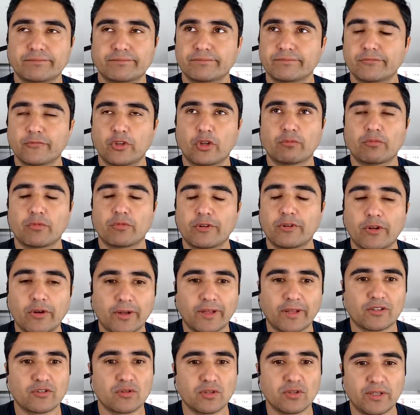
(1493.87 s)
not
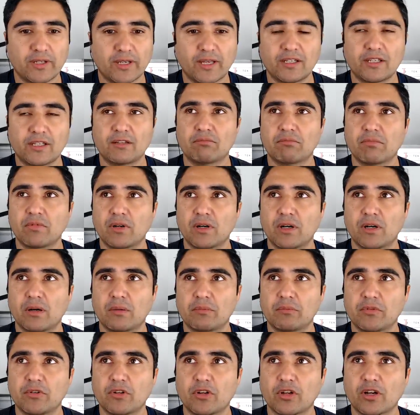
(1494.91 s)
actually any
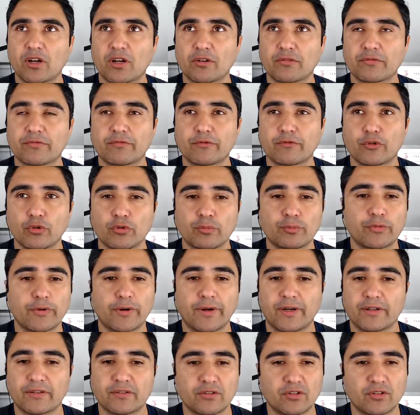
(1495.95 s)
kind of good brands,